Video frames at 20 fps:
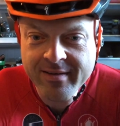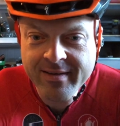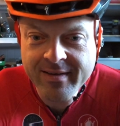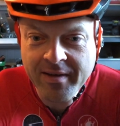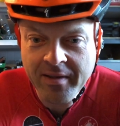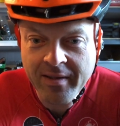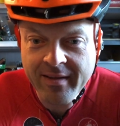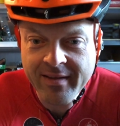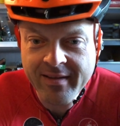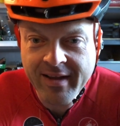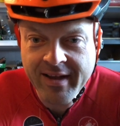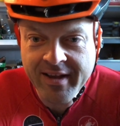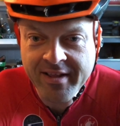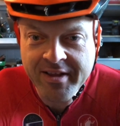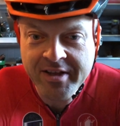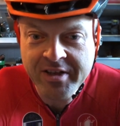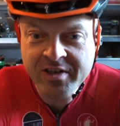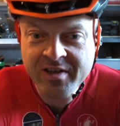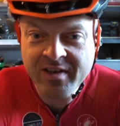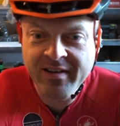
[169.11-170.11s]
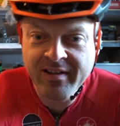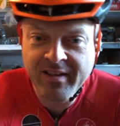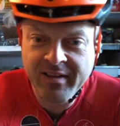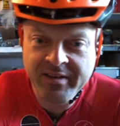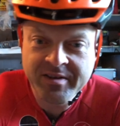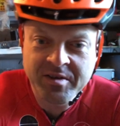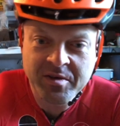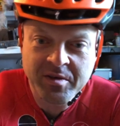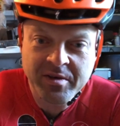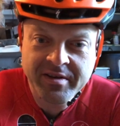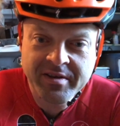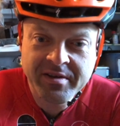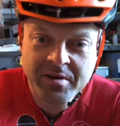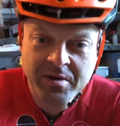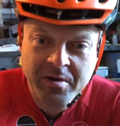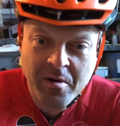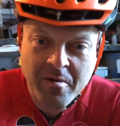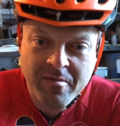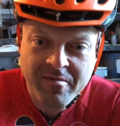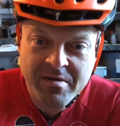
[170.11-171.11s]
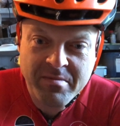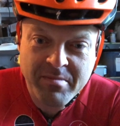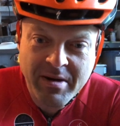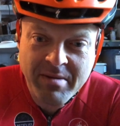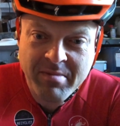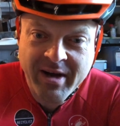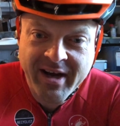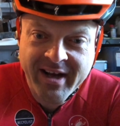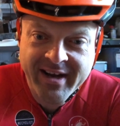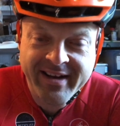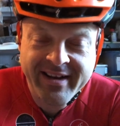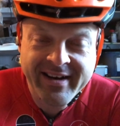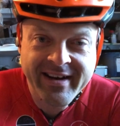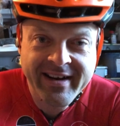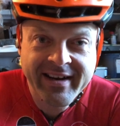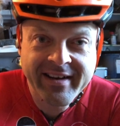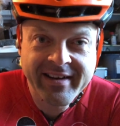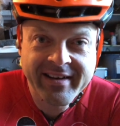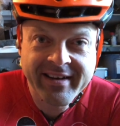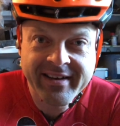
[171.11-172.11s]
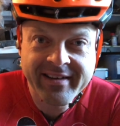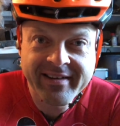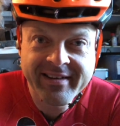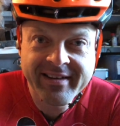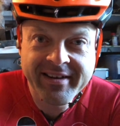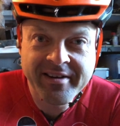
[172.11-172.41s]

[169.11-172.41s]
till like the adrenaline sort of took over in my body and I could get